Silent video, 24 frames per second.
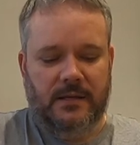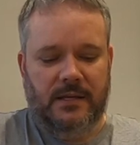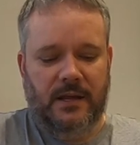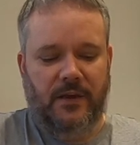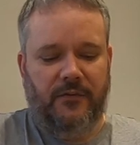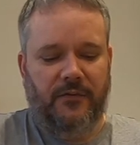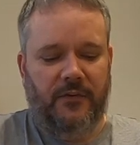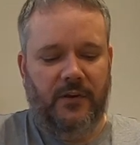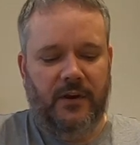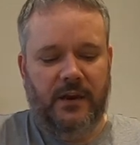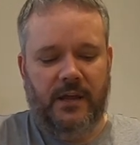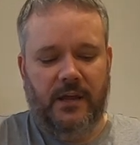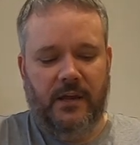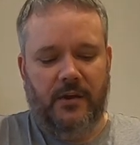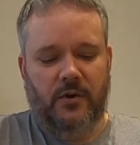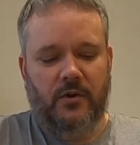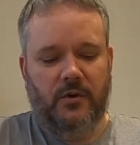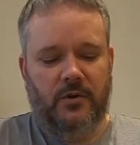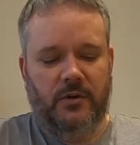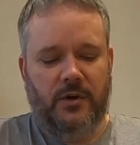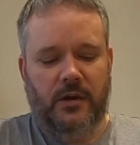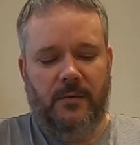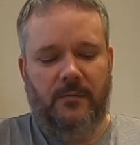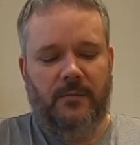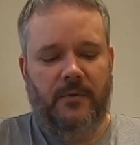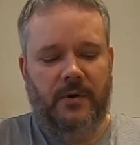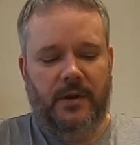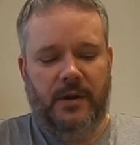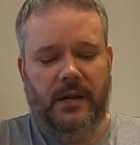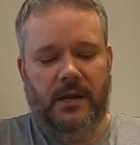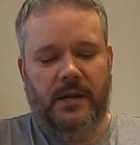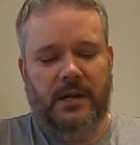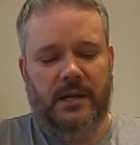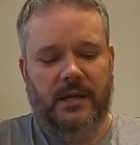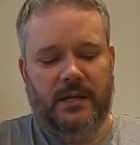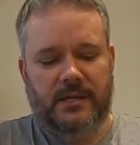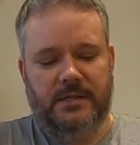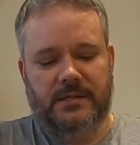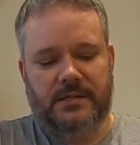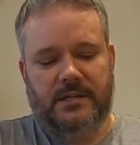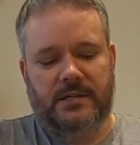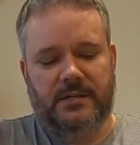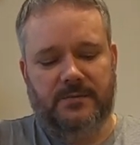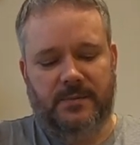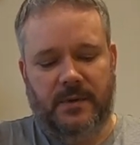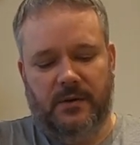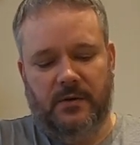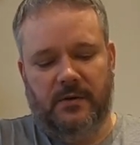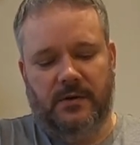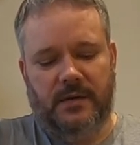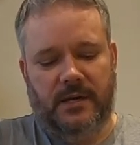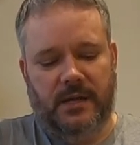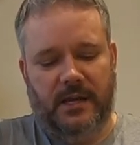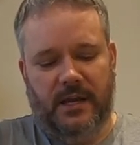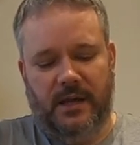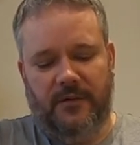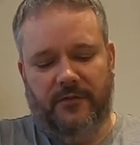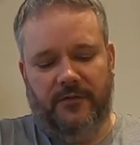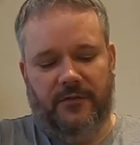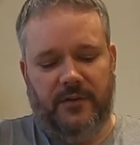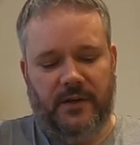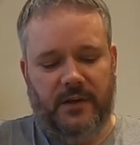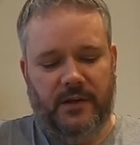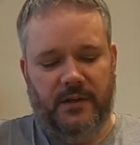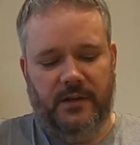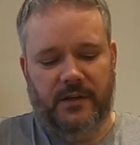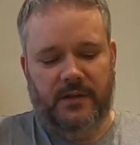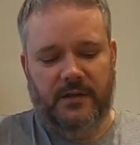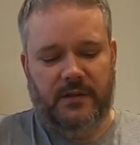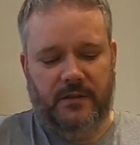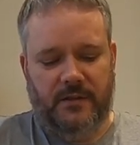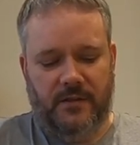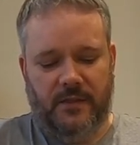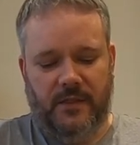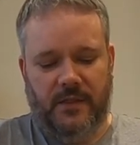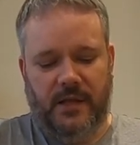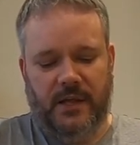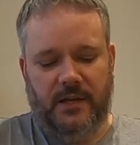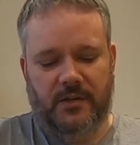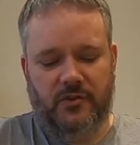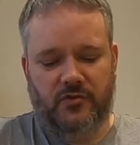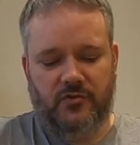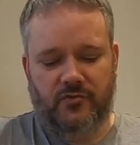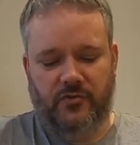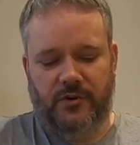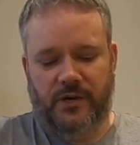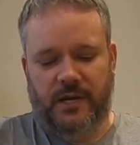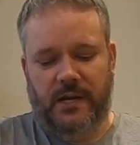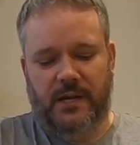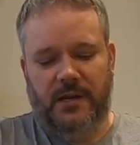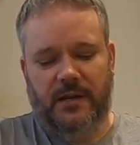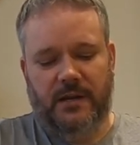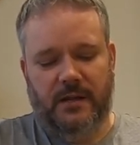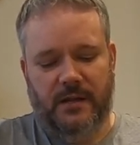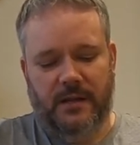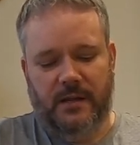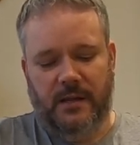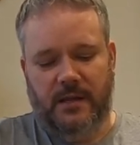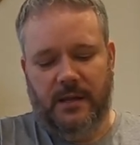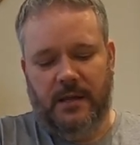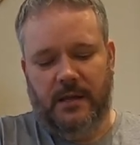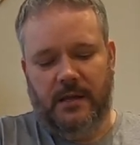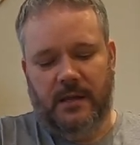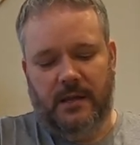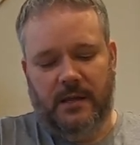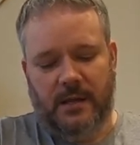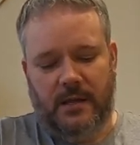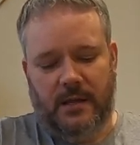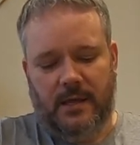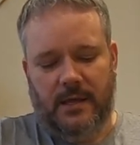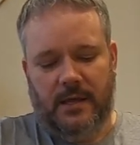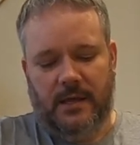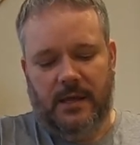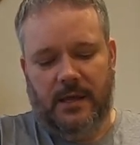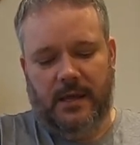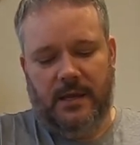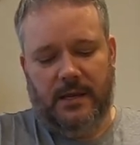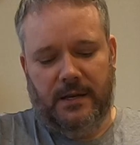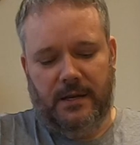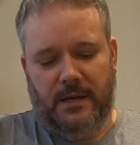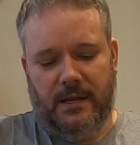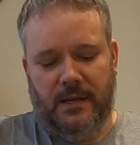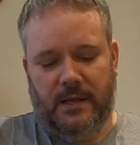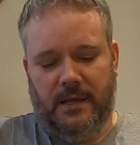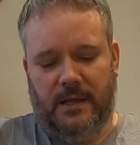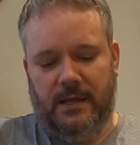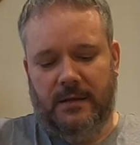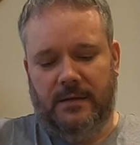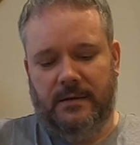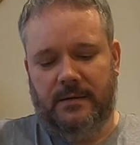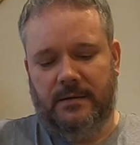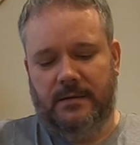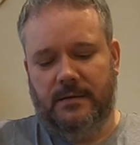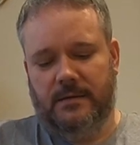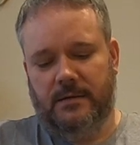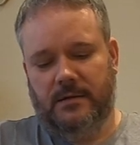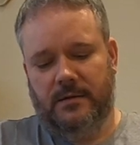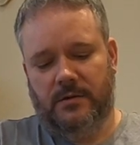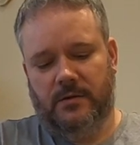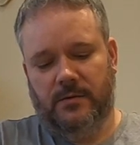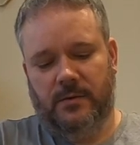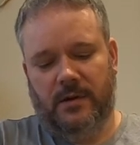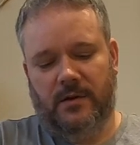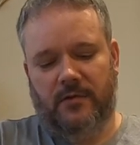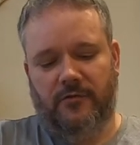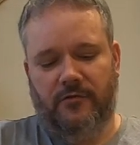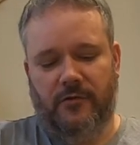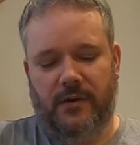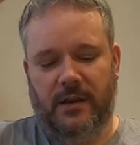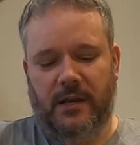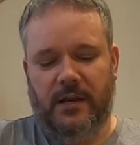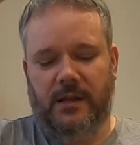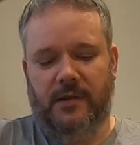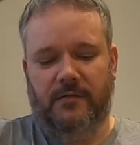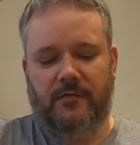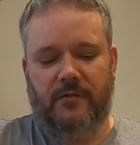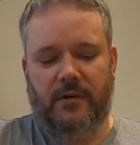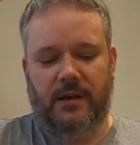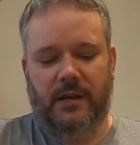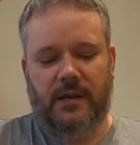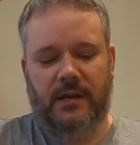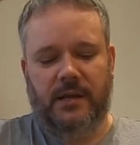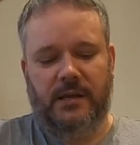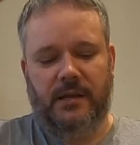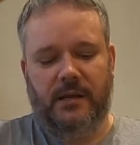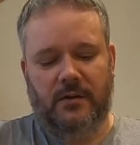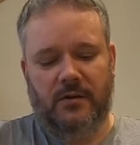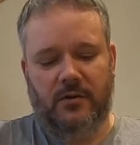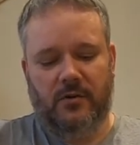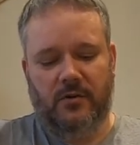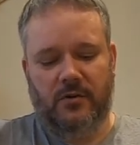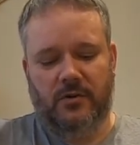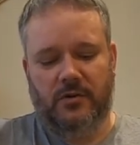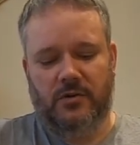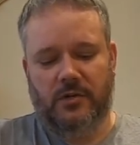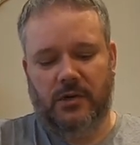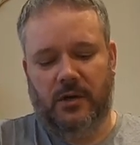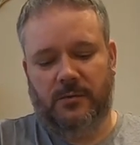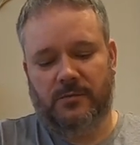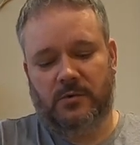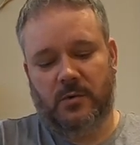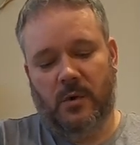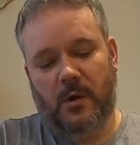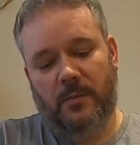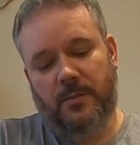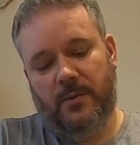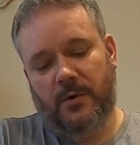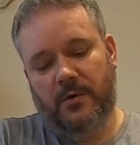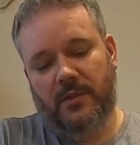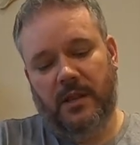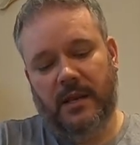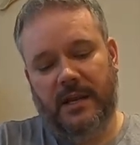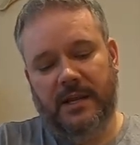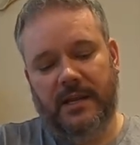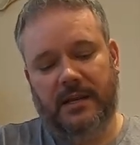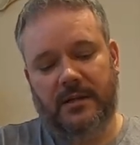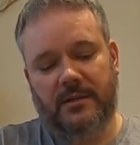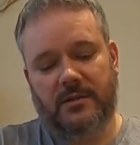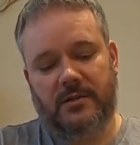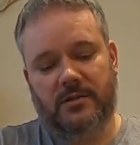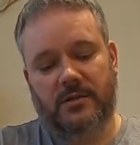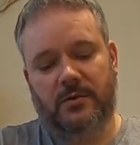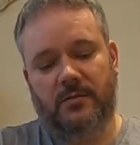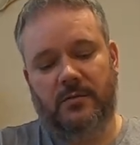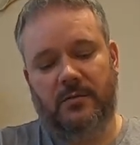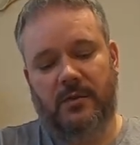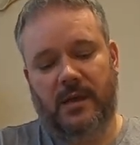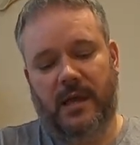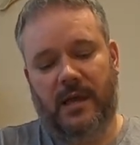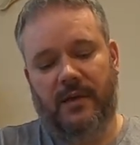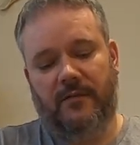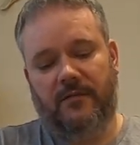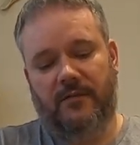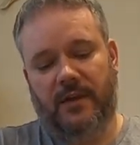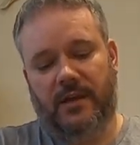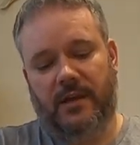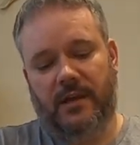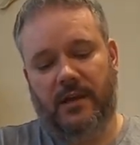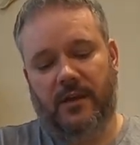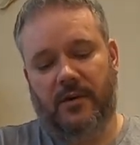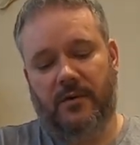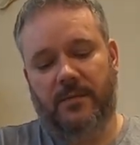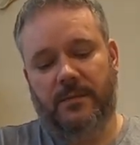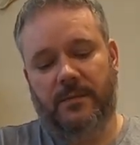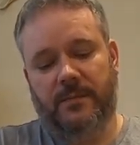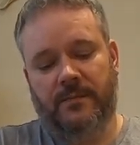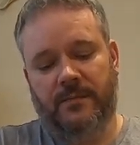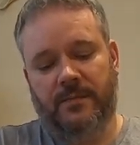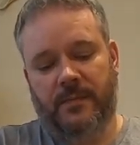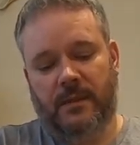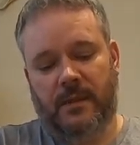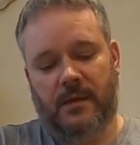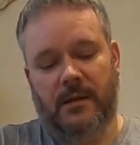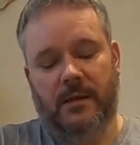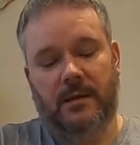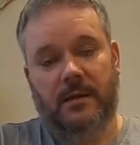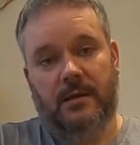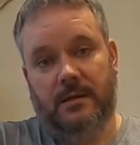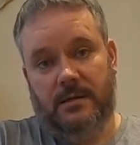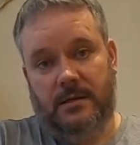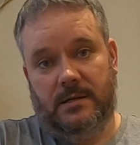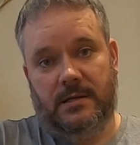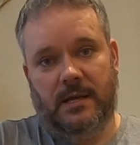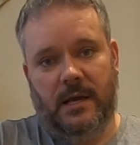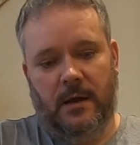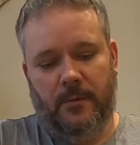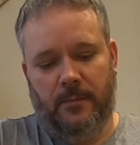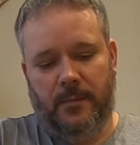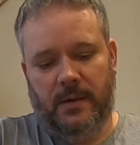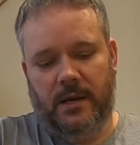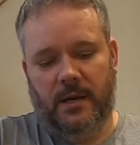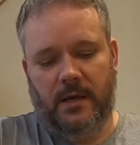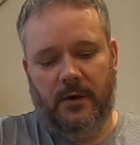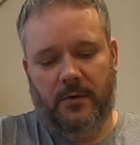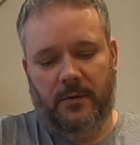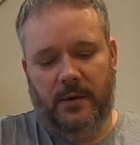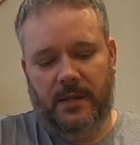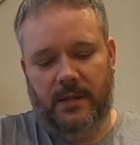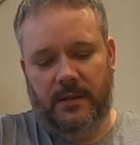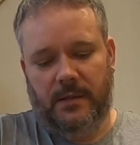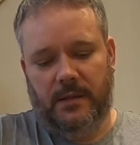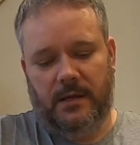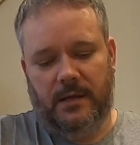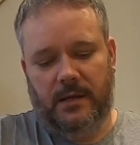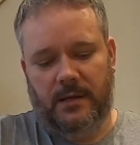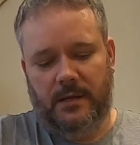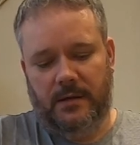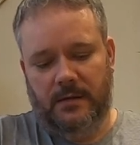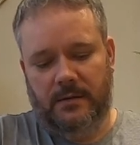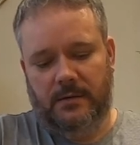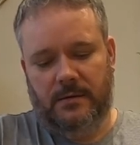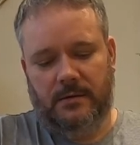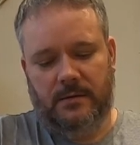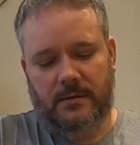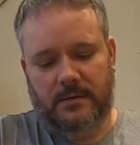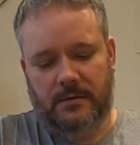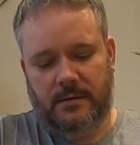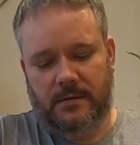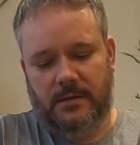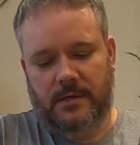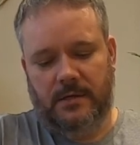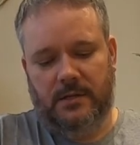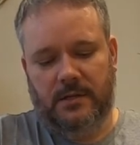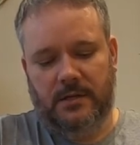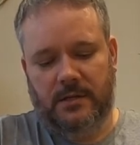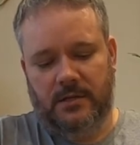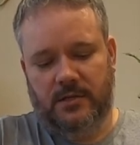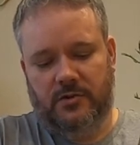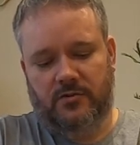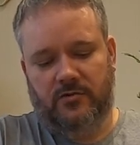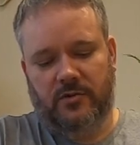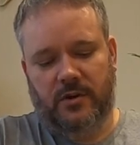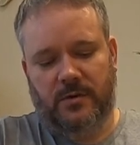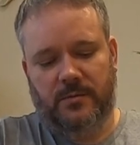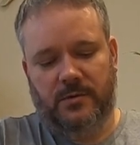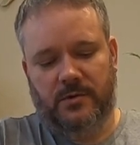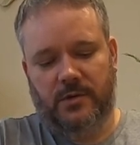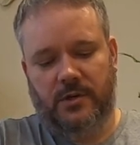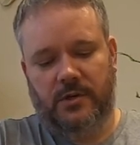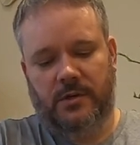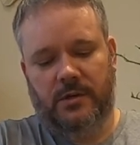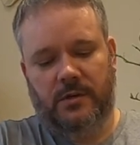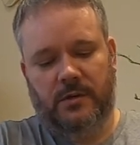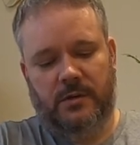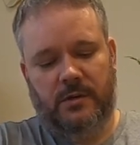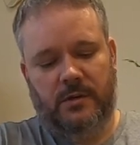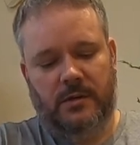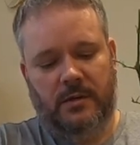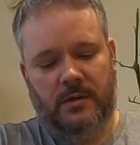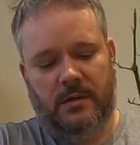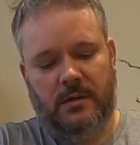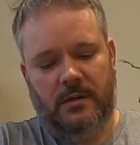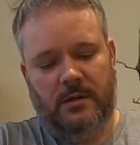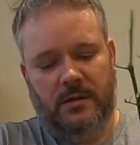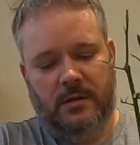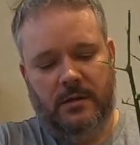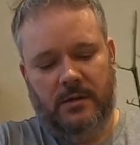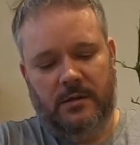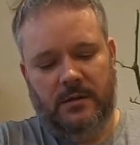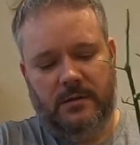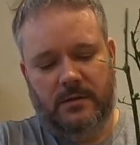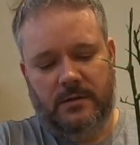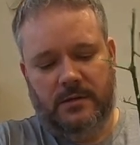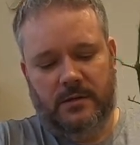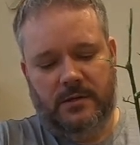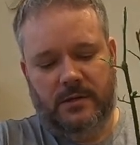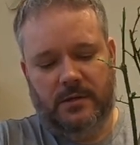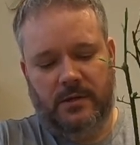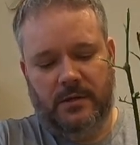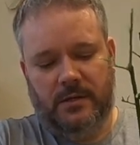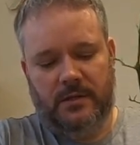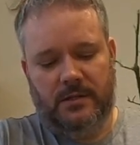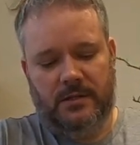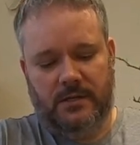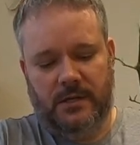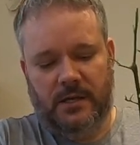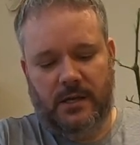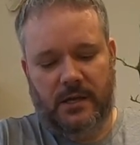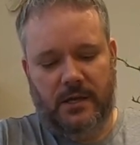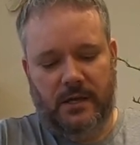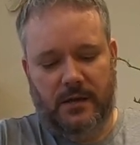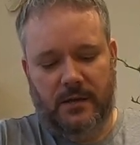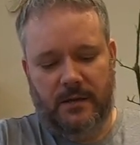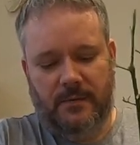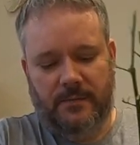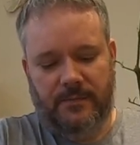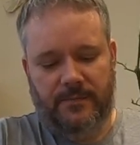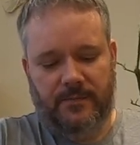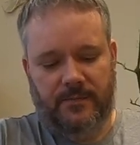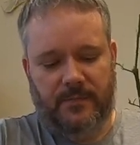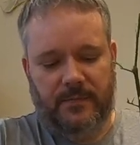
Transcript: definitely a good number of years he's been looking after that tree. And... Uh, doing a really, really good job. So I'll put the link to that video down below in the in the description so that uh,